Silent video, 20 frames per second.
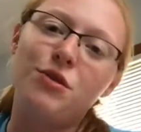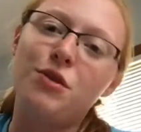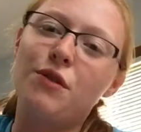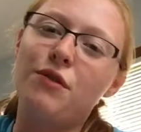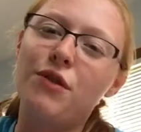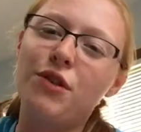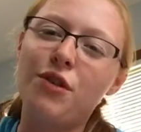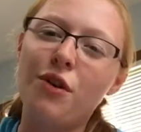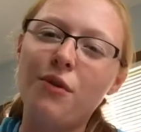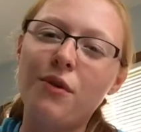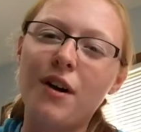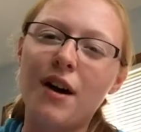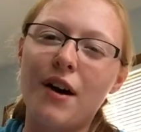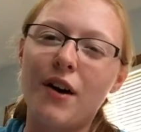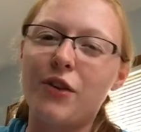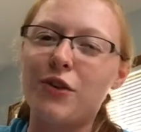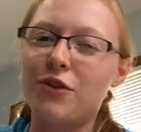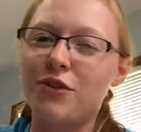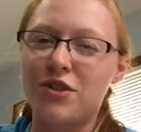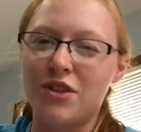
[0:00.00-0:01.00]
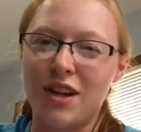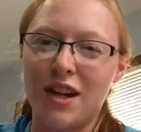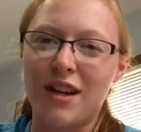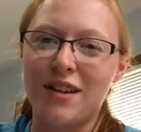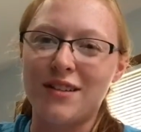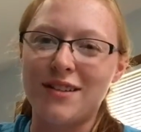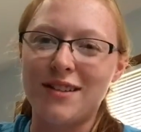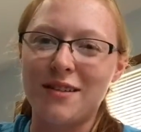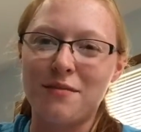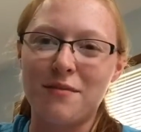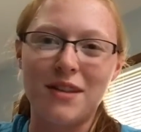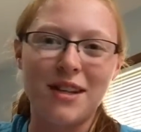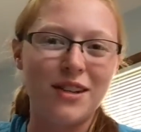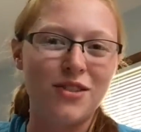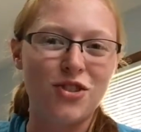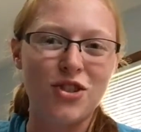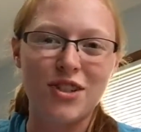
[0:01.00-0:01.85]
So if you don't understand something,